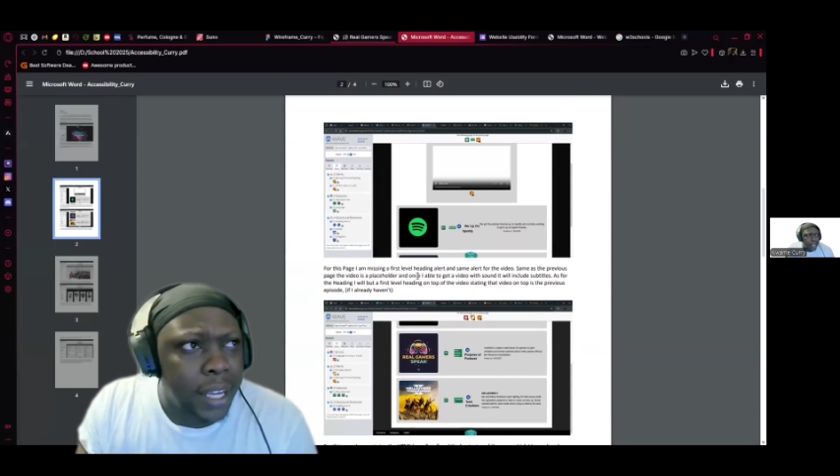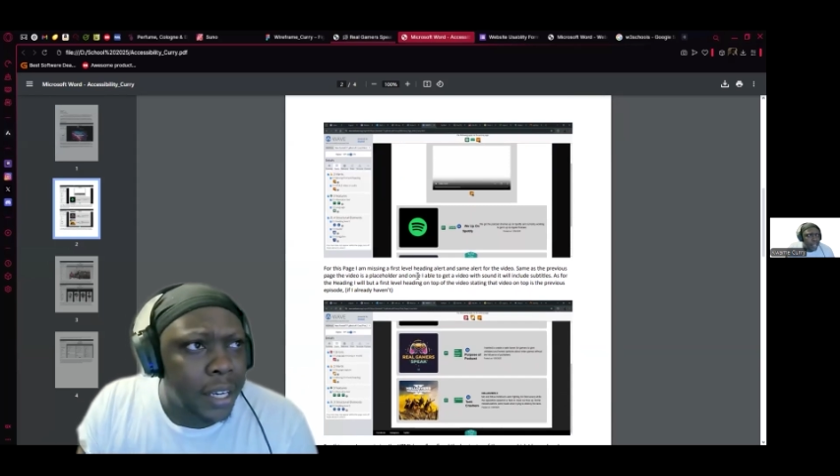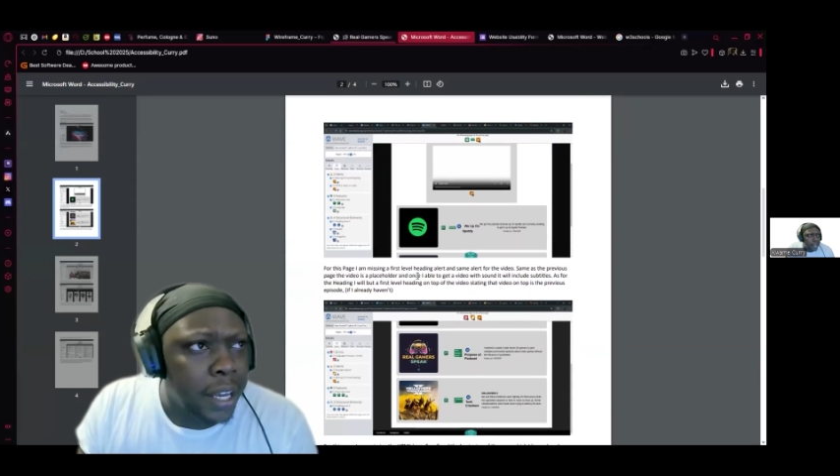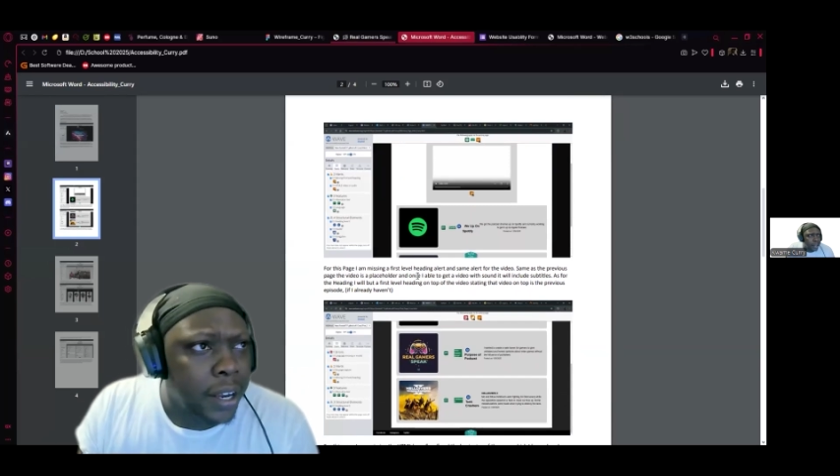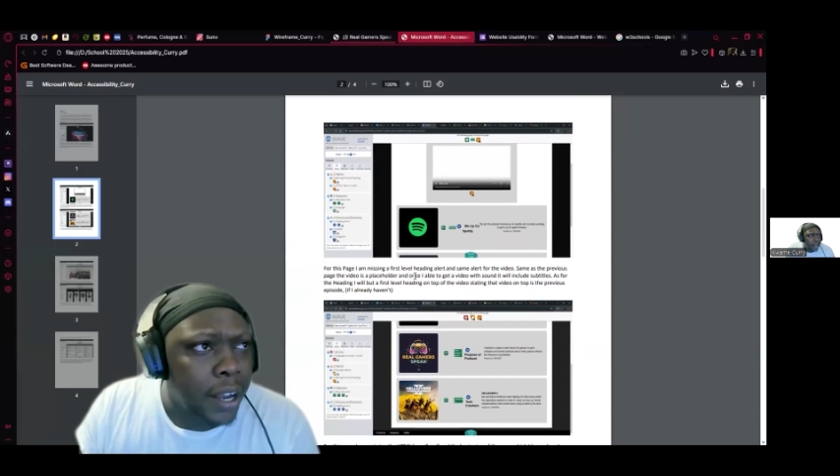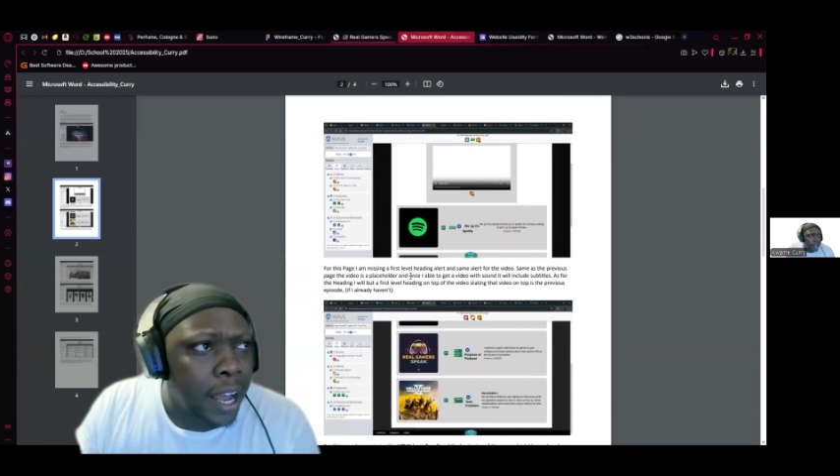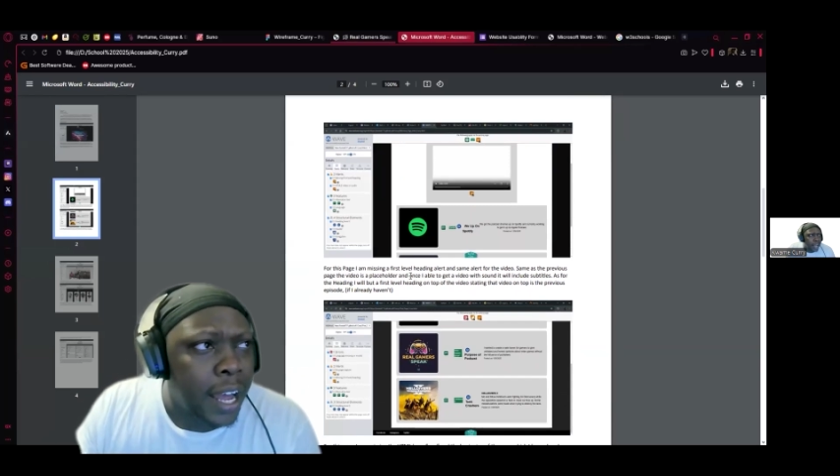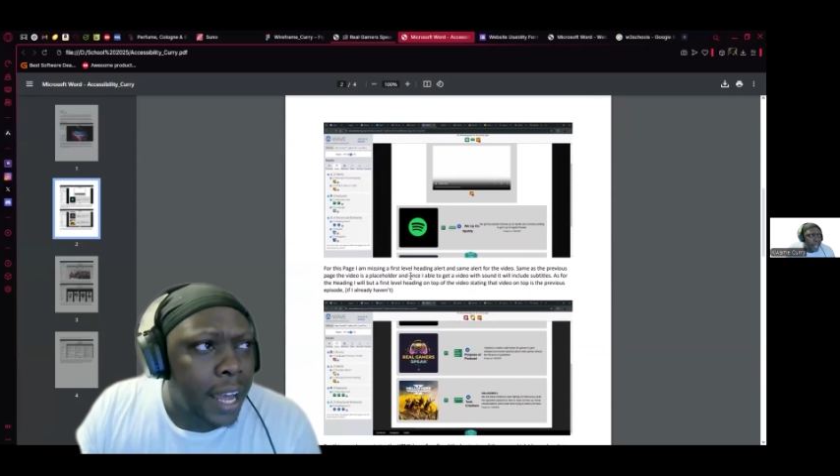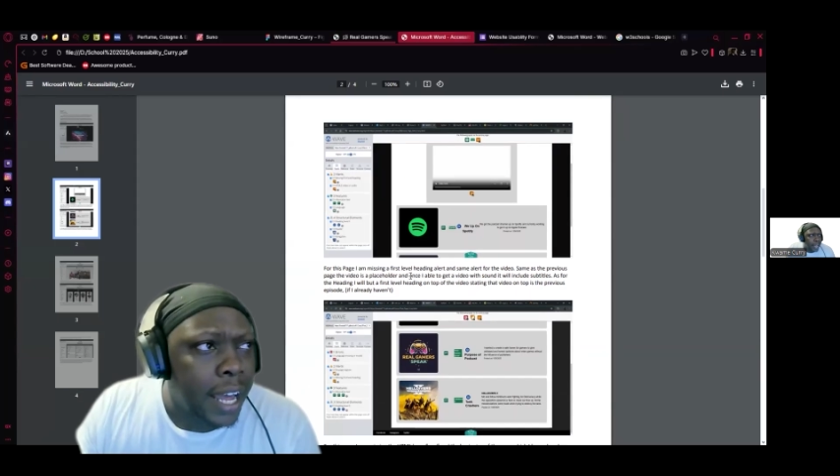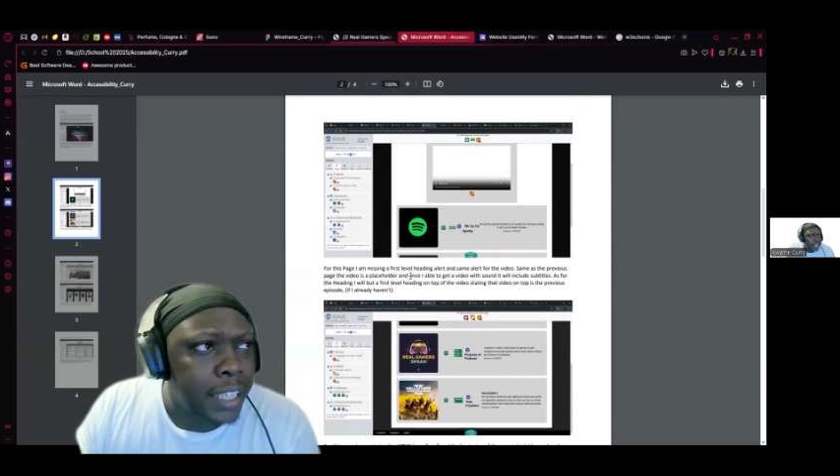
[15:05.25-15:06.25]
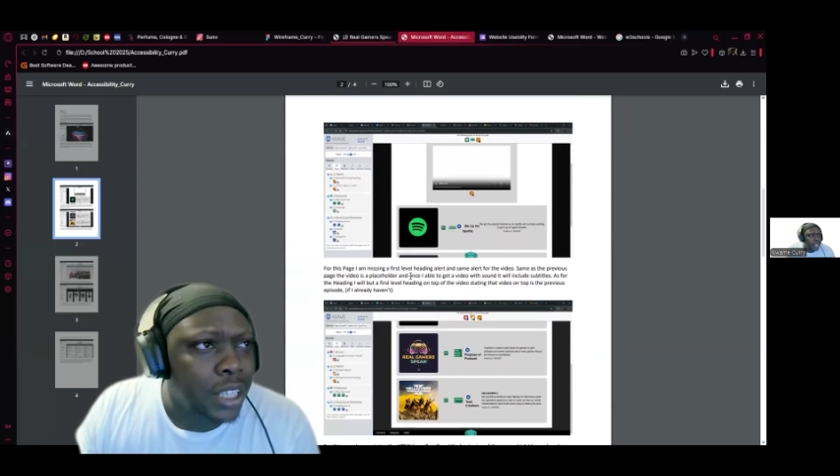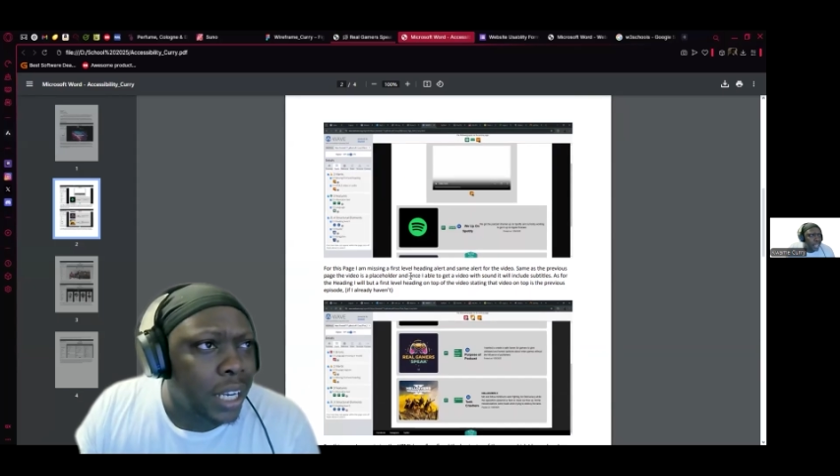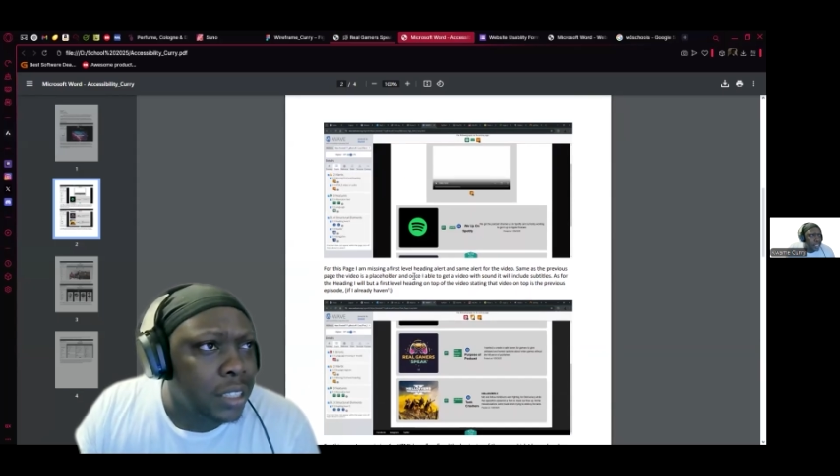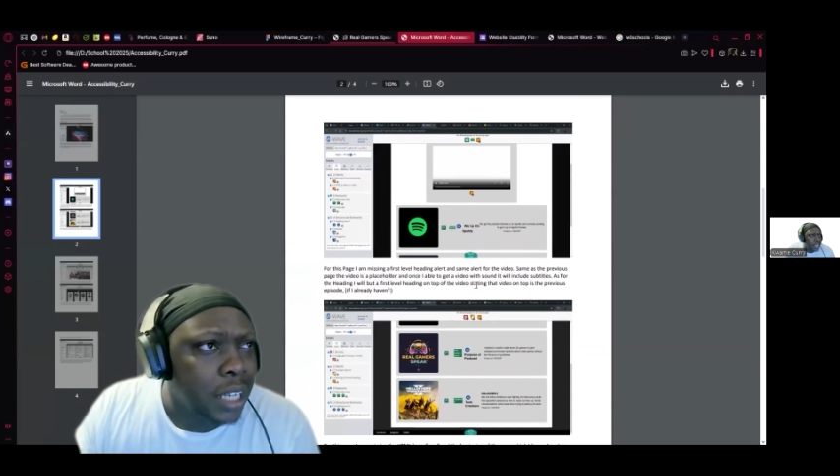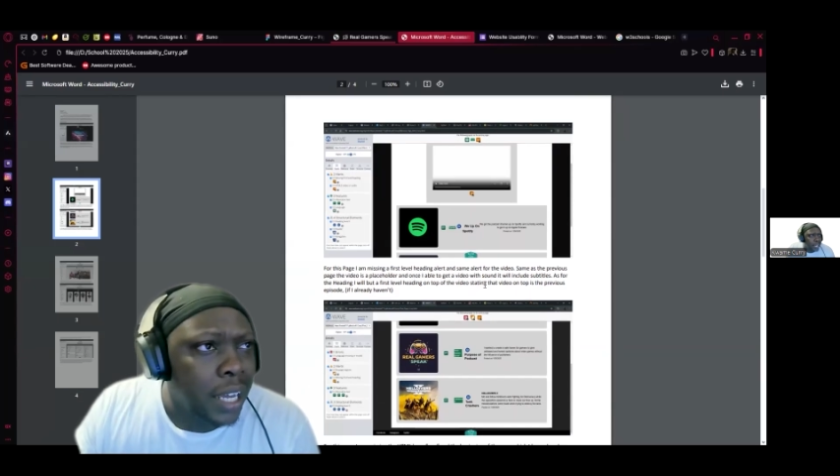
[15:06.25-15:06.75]
in there. I
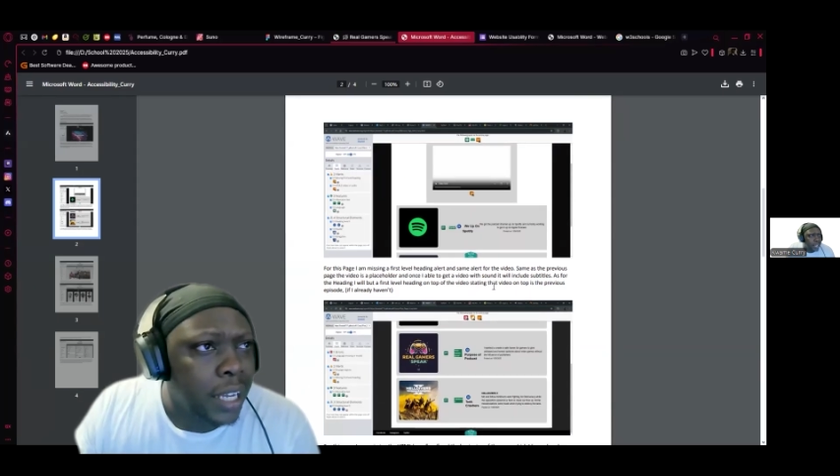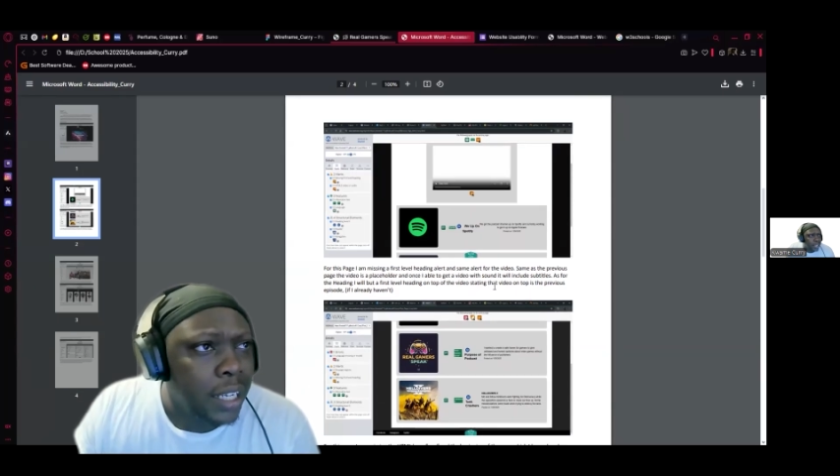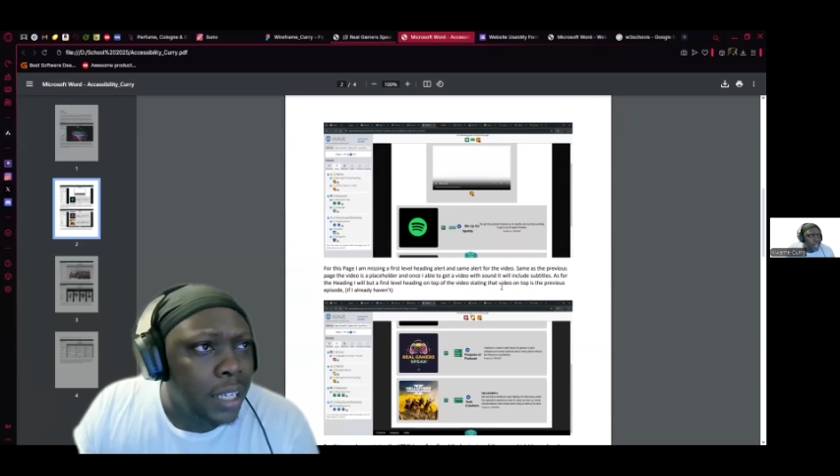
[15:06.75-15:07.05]
changed that.